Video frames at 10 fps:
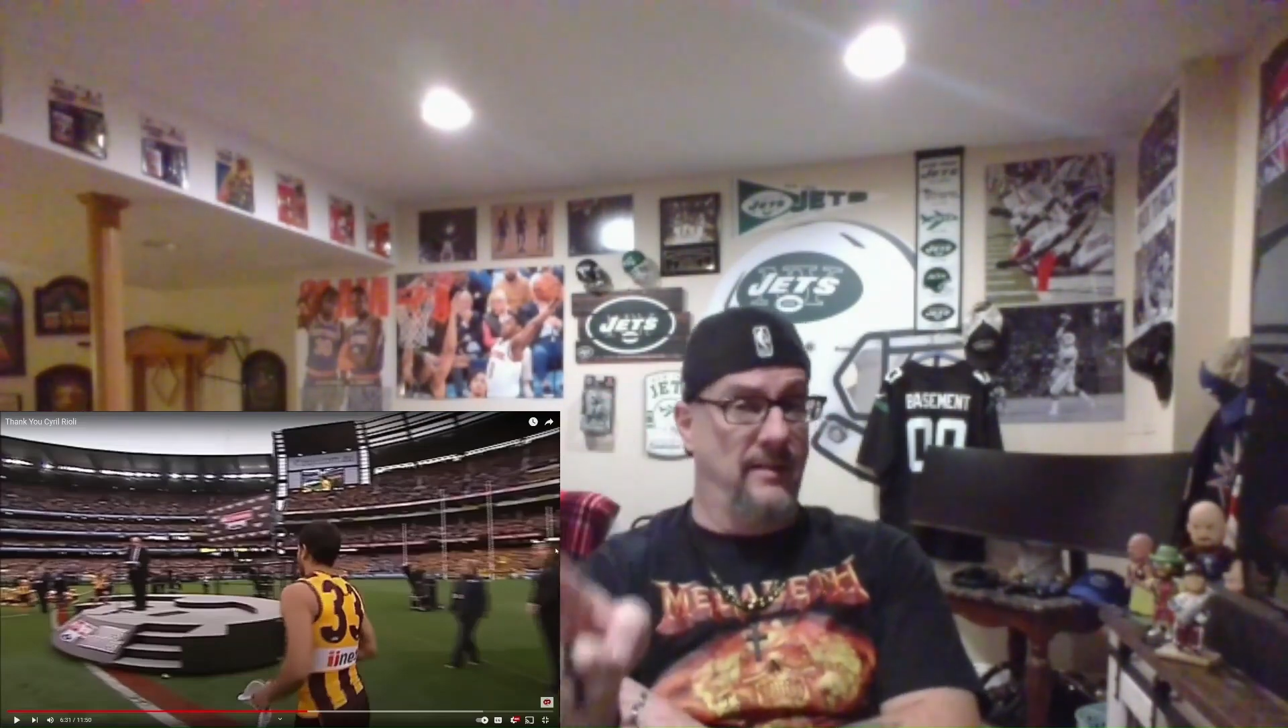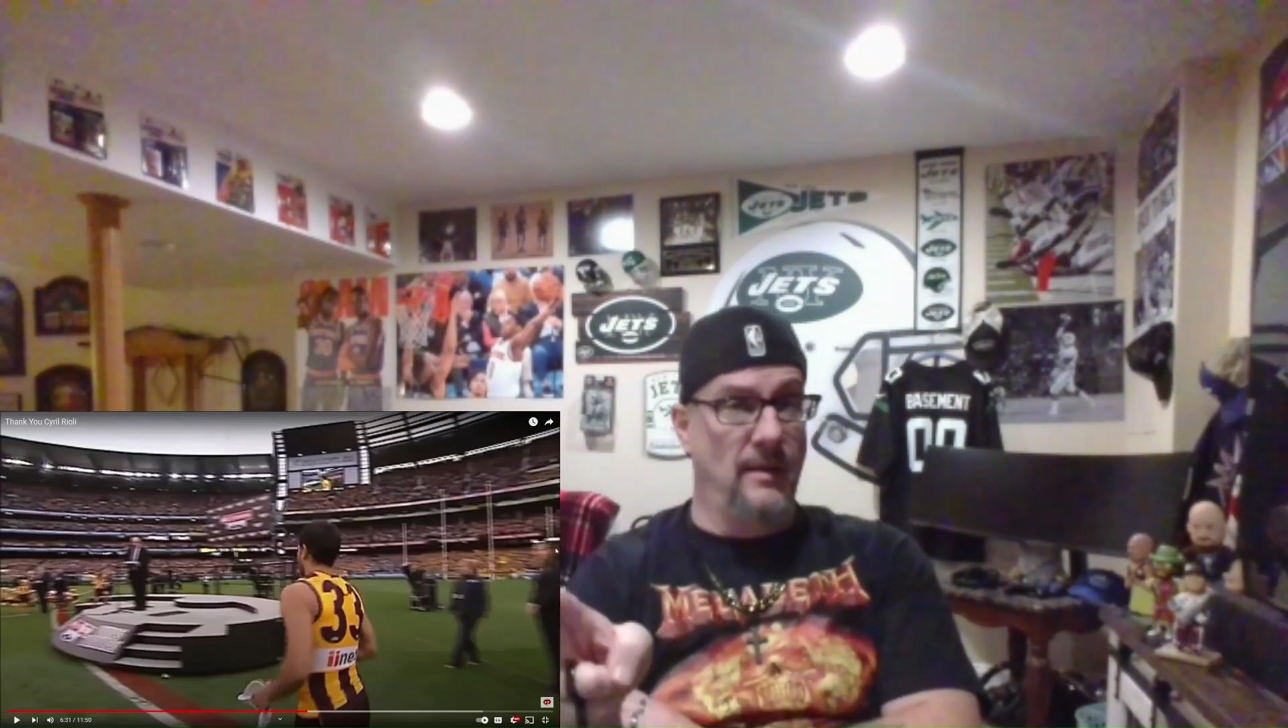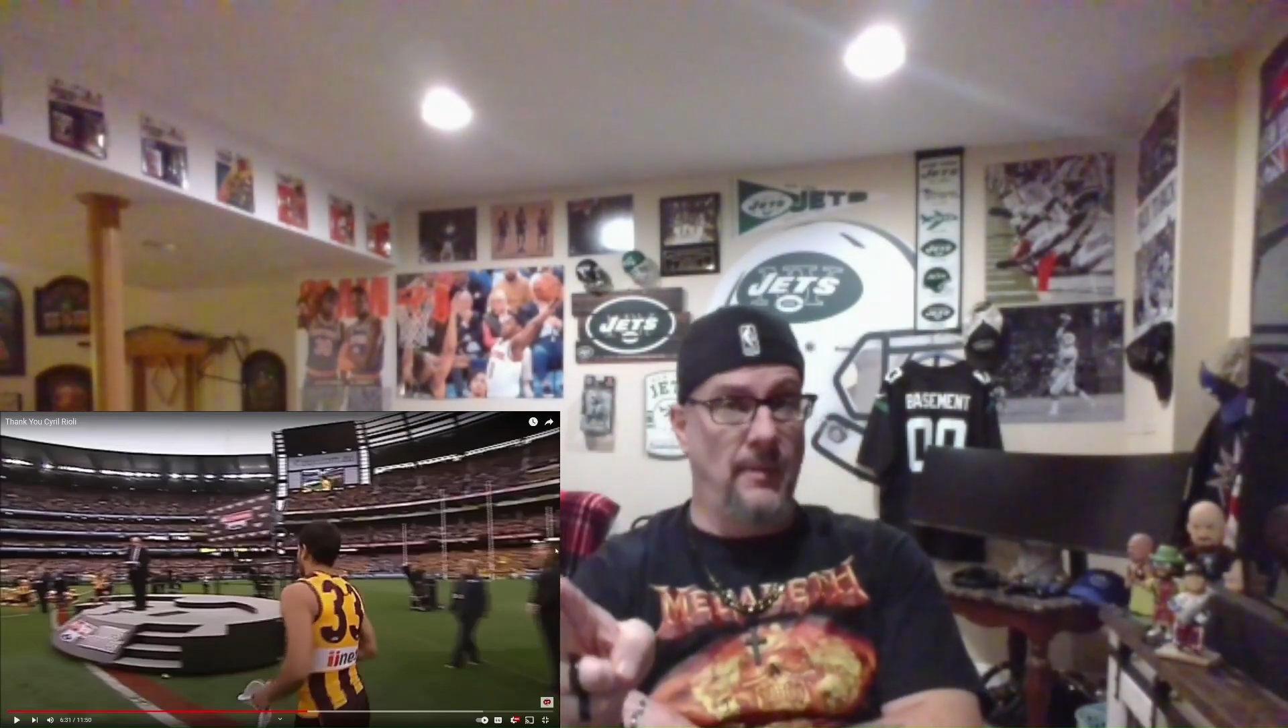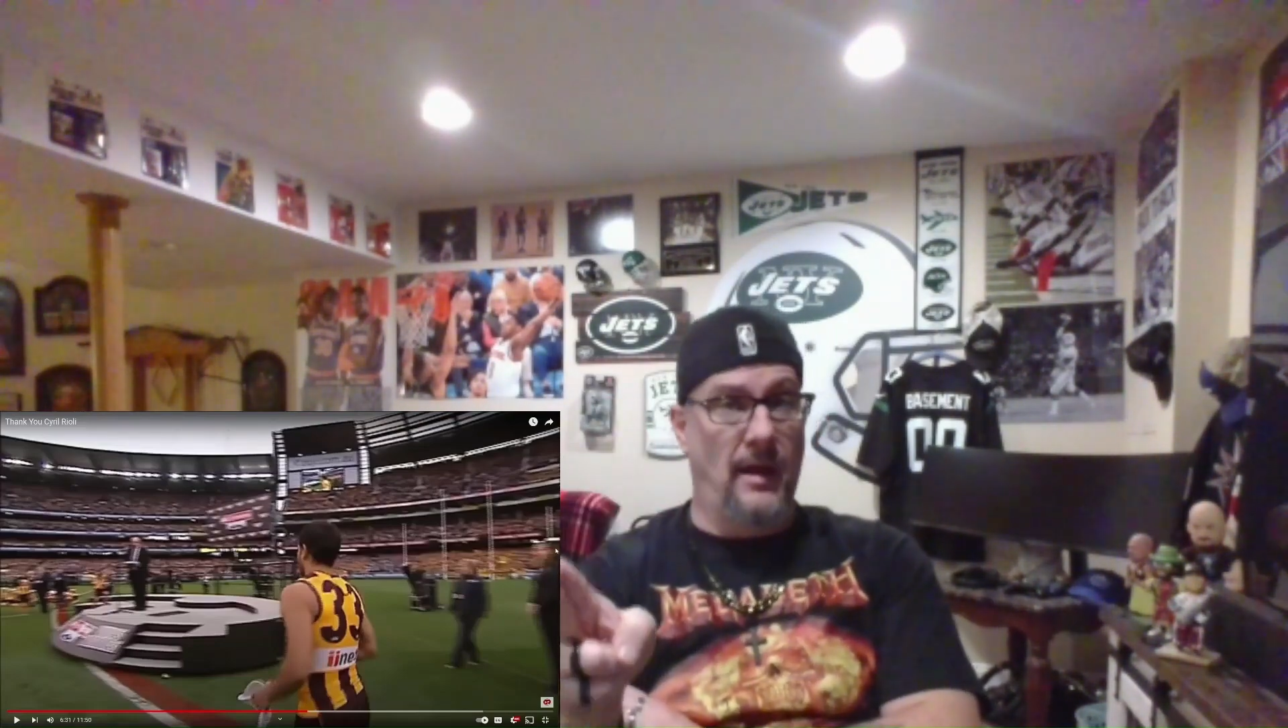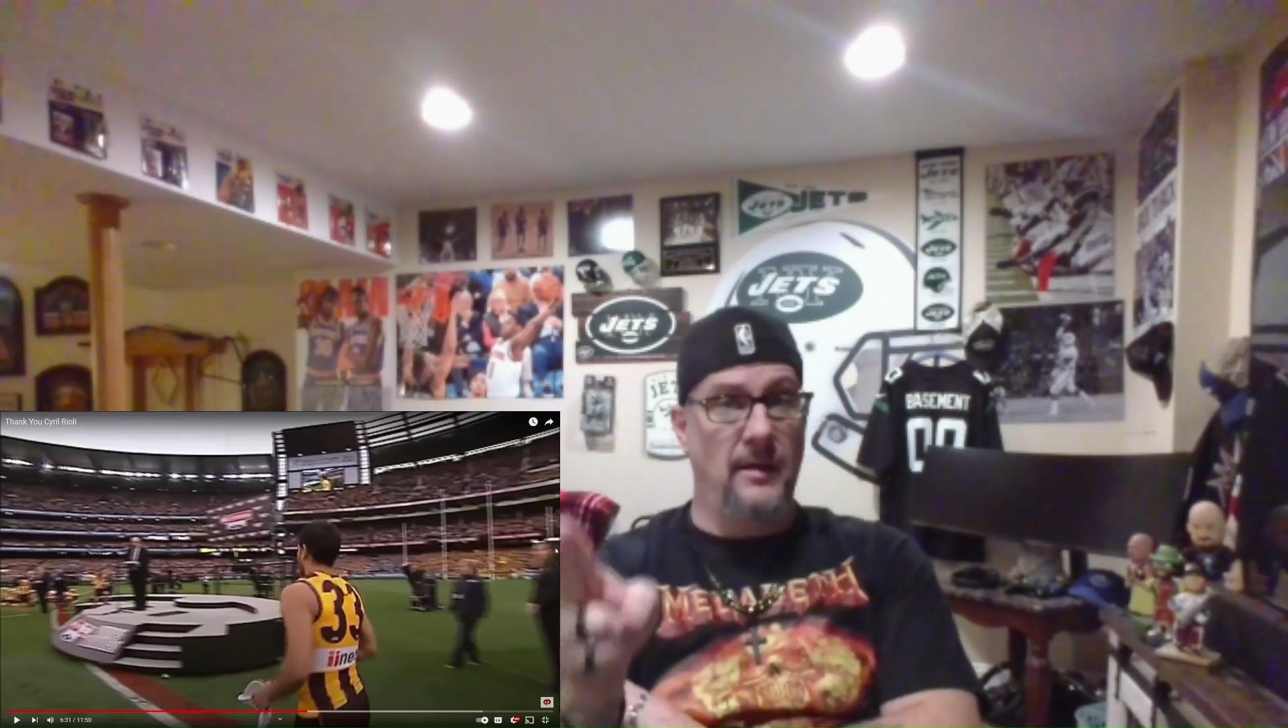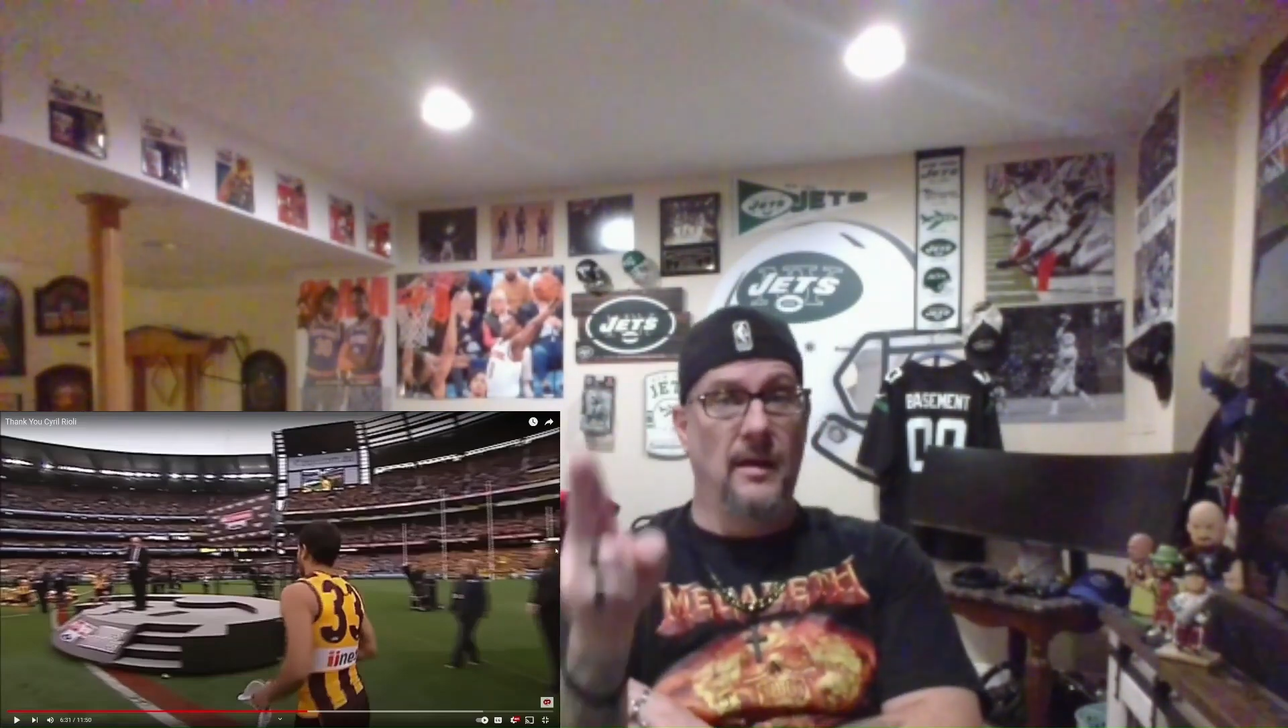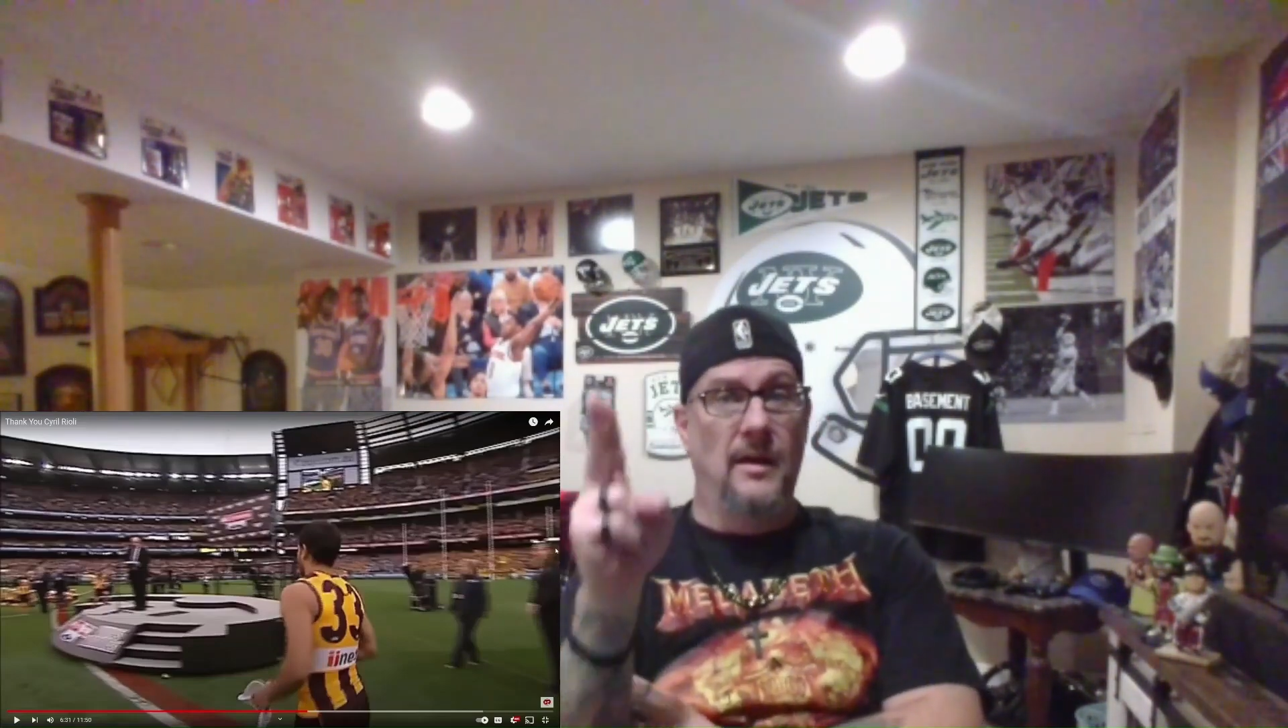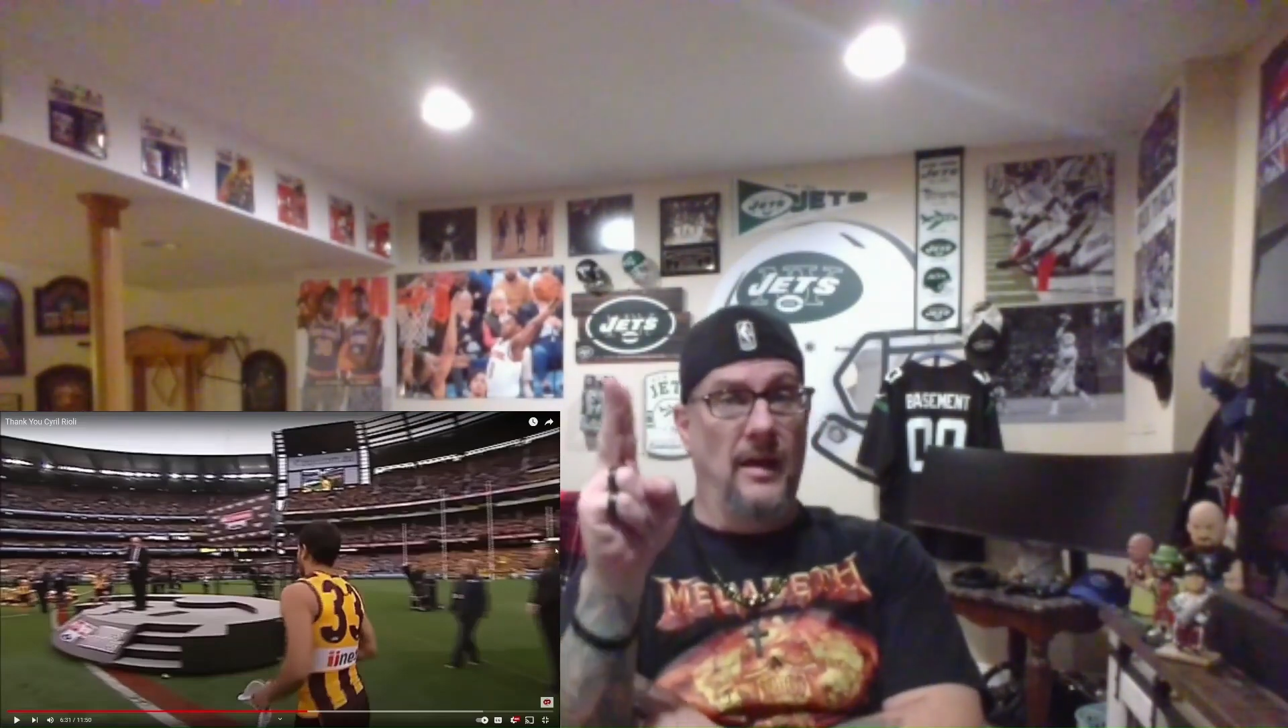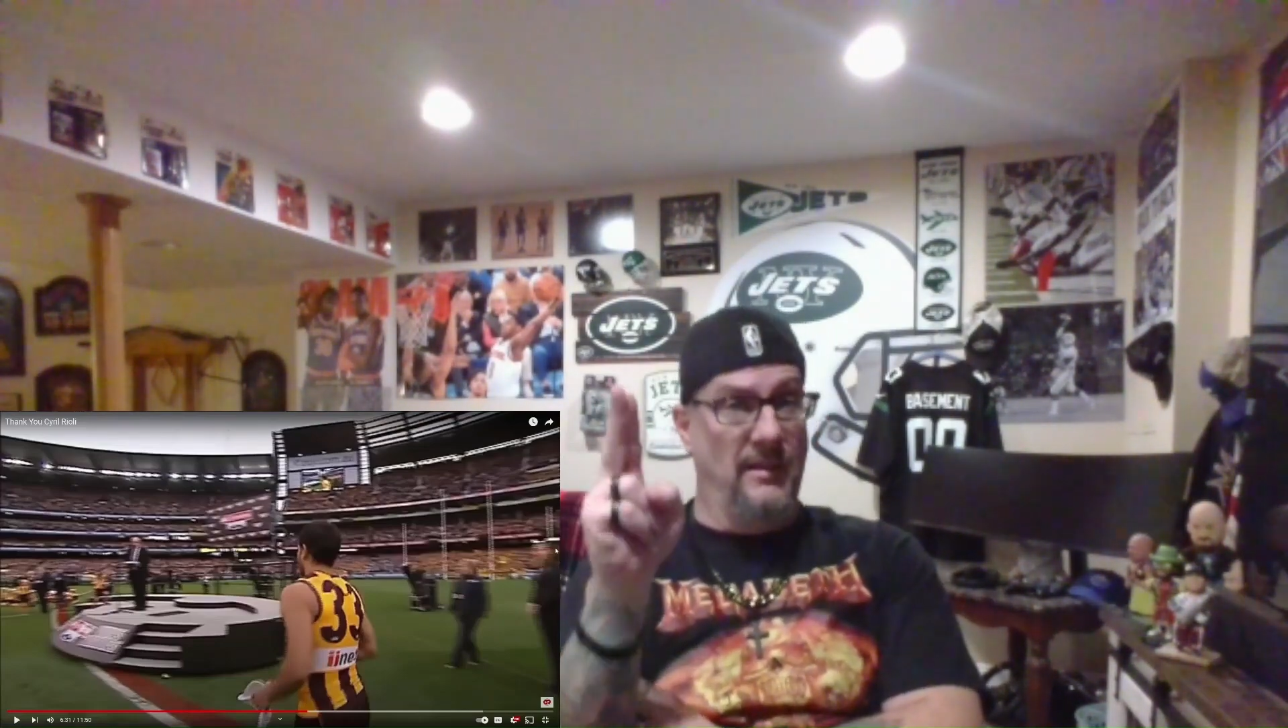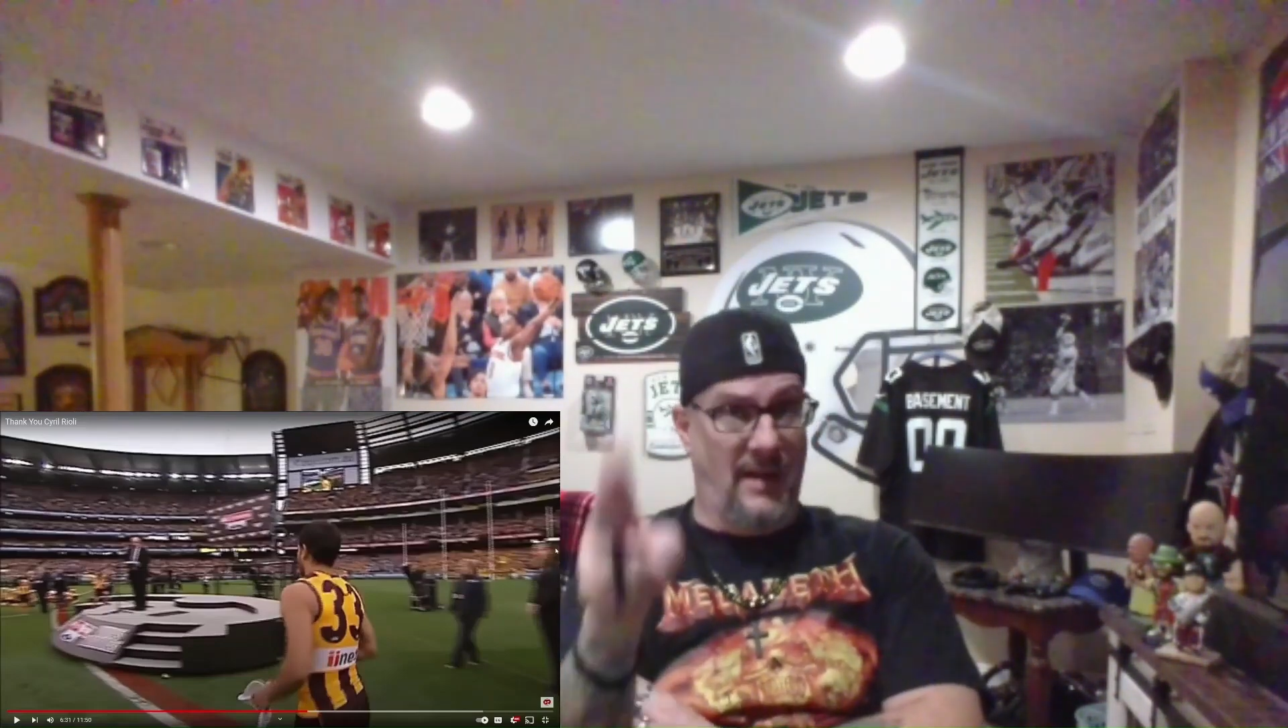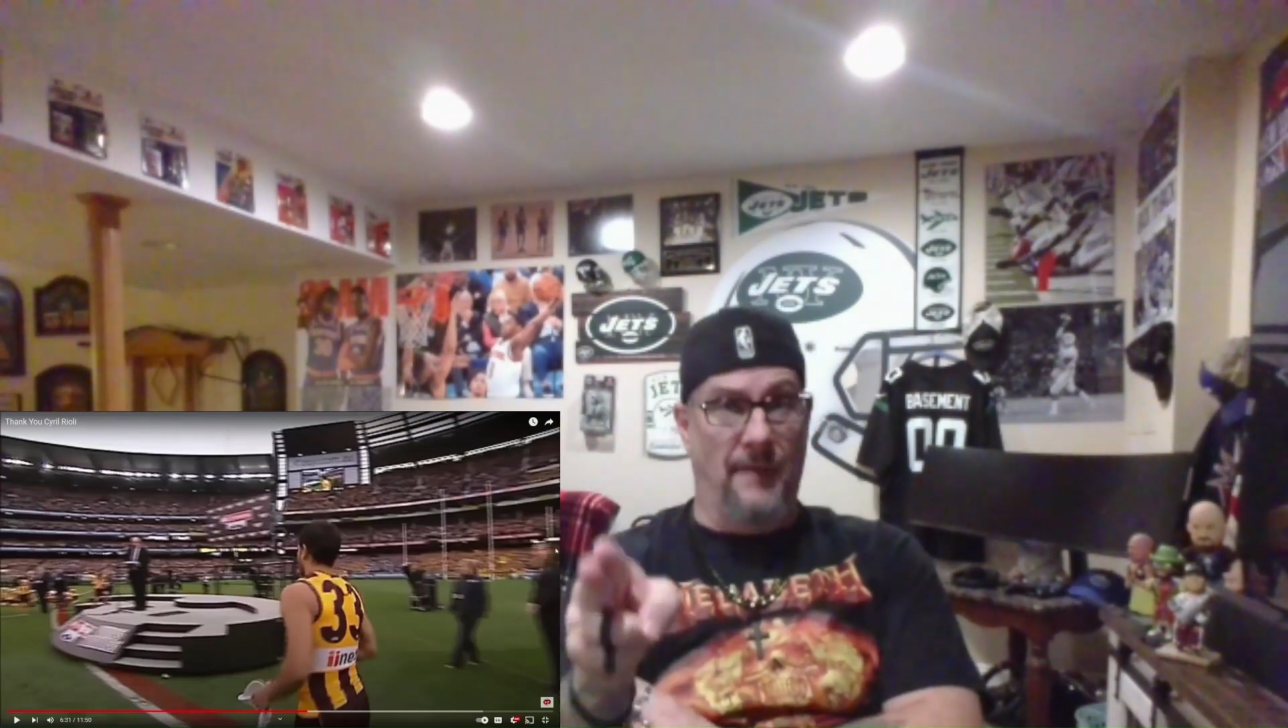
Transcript: teammate, he's